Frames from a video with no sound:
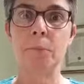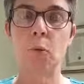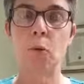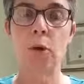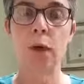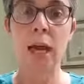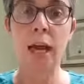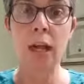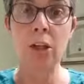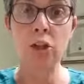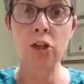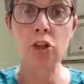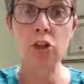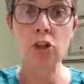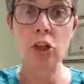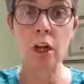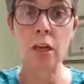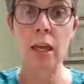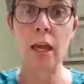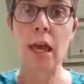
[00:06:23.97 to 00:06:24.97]
Okay, and you
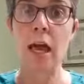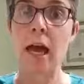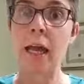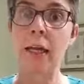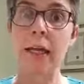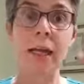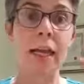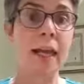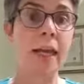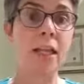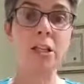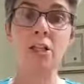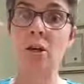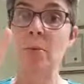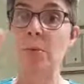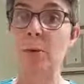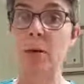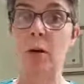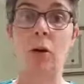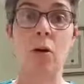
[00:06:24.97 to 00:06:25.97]
shout, and it ends
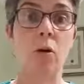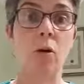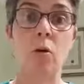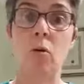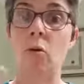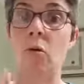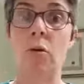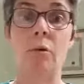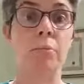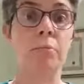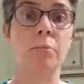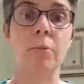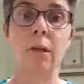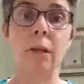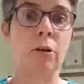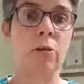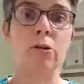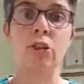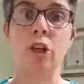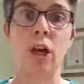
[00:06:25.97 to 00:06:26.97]
up in a whole,
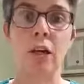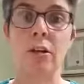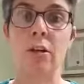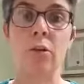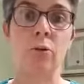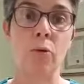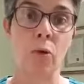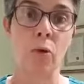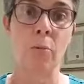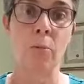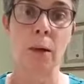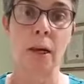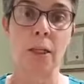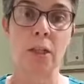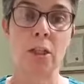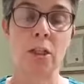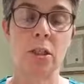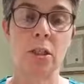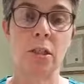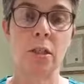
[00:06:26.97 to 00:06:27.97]
shouting and roaring match.